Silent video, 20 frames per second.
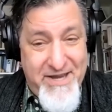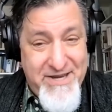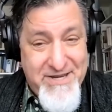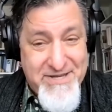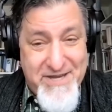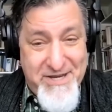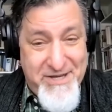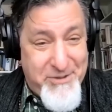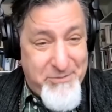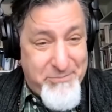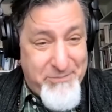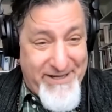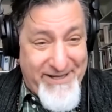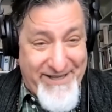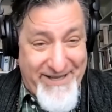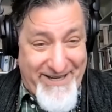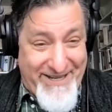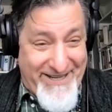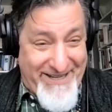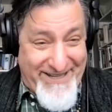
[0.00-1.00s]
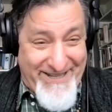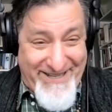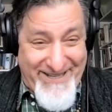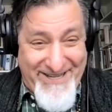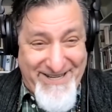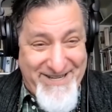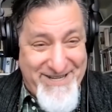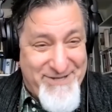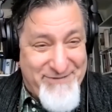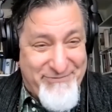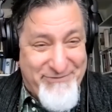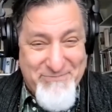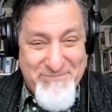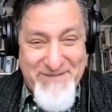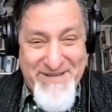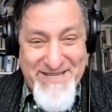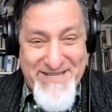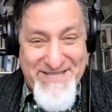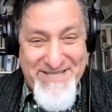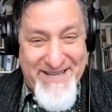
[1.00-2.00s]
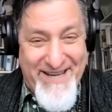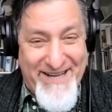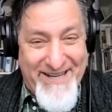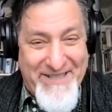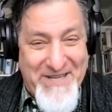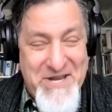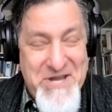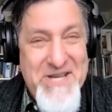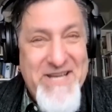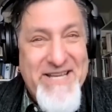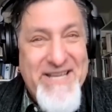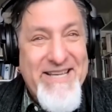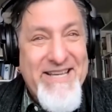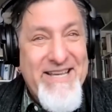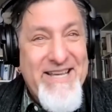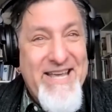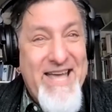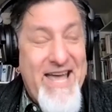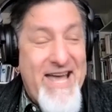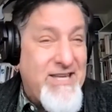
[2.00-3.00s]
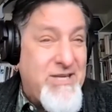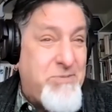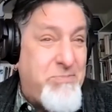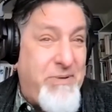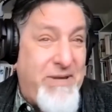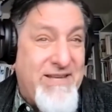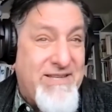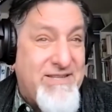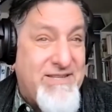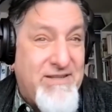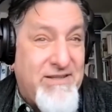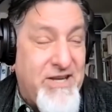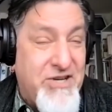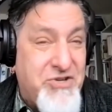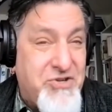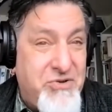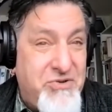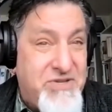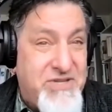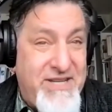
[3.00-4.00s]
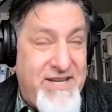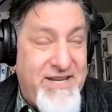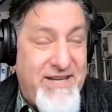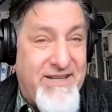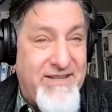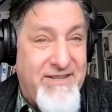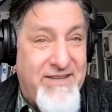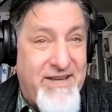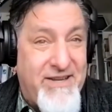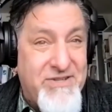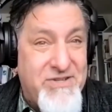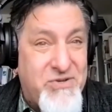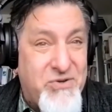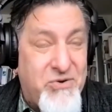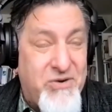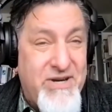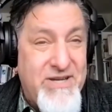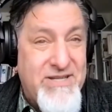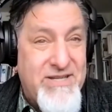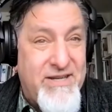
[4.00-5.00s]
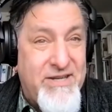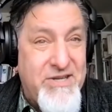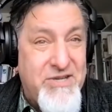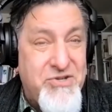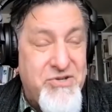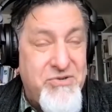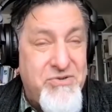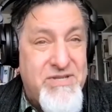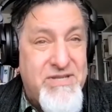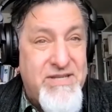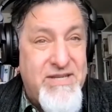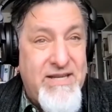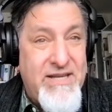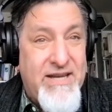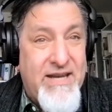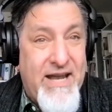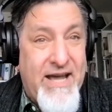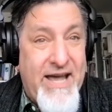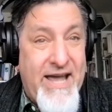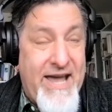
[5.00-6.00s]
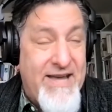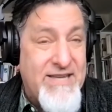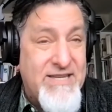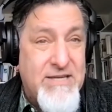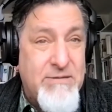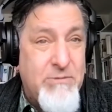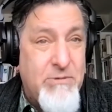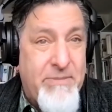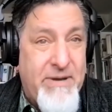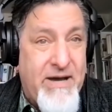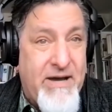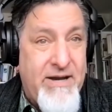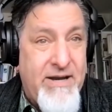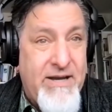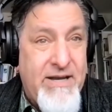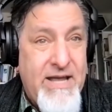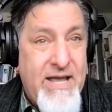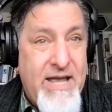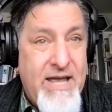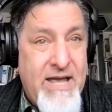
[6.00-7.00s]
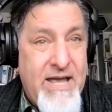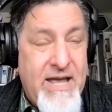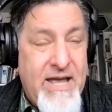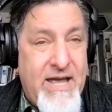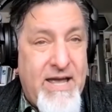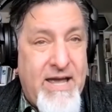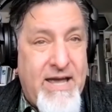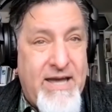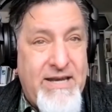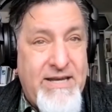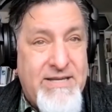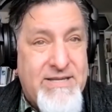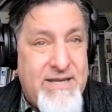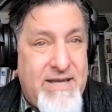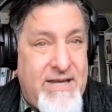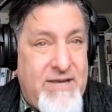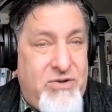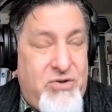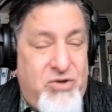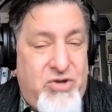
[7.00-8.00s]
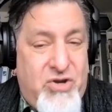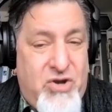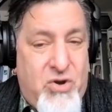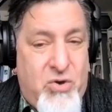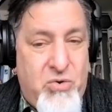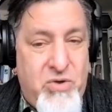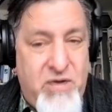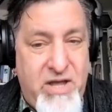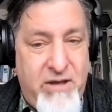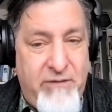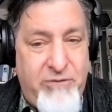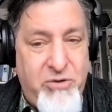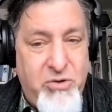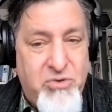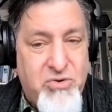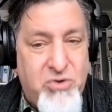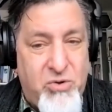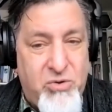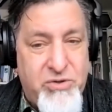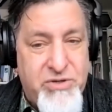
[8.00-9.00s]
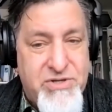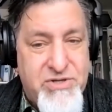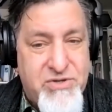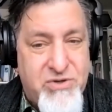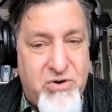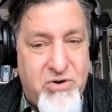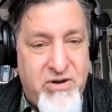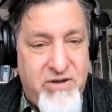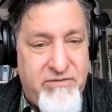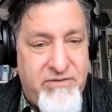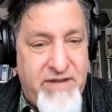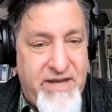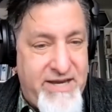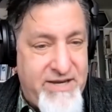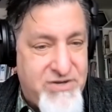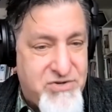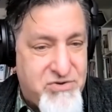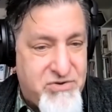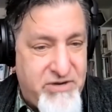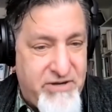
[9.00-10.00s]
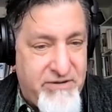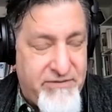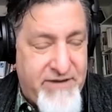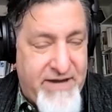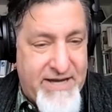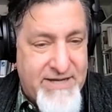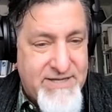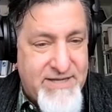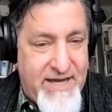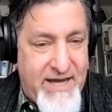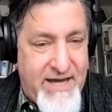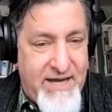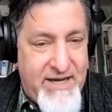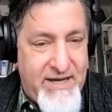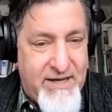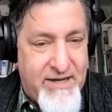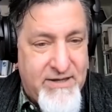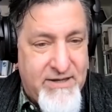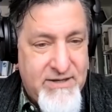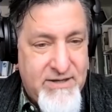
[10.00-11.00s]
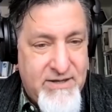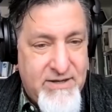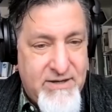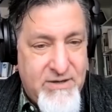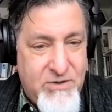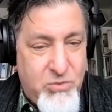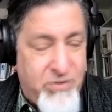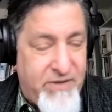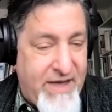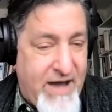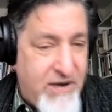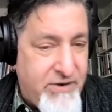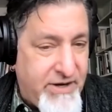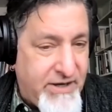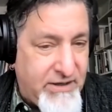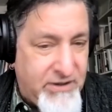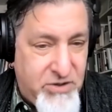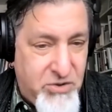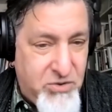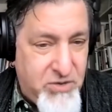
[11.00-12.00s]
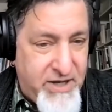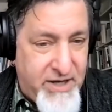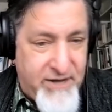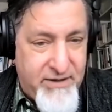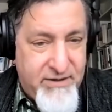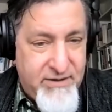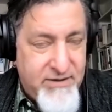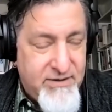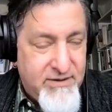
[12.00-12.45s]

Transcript: hillbilly." He's from Kentucky, and speaks Lashute, can tell stories in Lashute. And I asked him about it, and he said, if you told a story of the history of Cascadia without including,